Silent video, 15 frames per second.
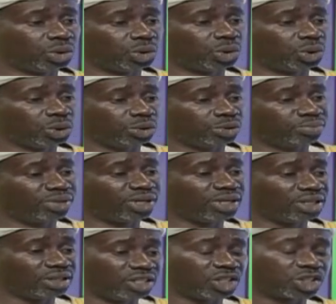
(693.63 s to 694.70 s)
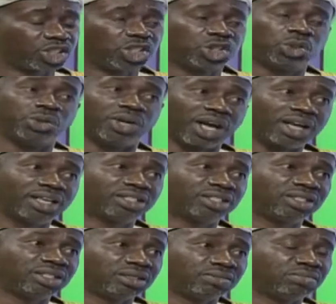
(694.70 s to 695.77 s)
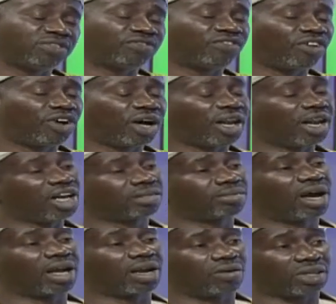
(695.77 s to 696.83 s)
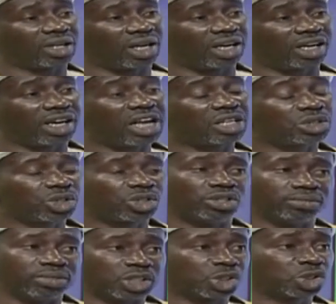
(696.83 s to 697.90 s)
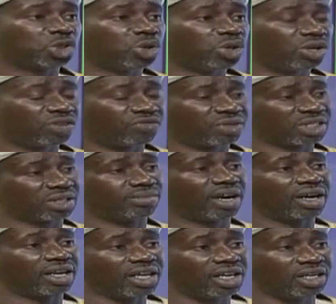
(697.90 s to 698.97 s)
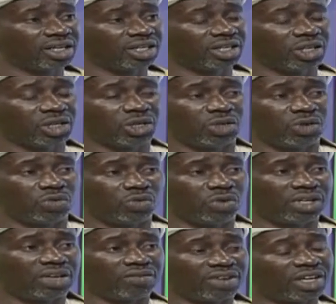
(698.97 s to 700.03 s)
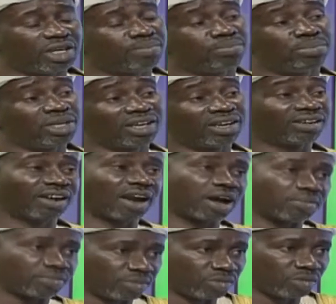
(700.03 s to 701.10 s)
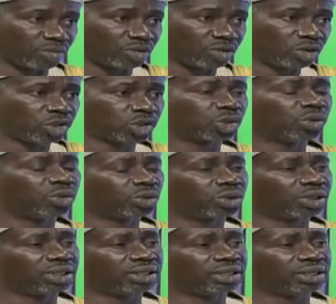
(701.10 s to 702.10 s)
to bring this into reality before Allah subhanahu wa ta'ala ransomed the soul of Ismail with a very big ram. So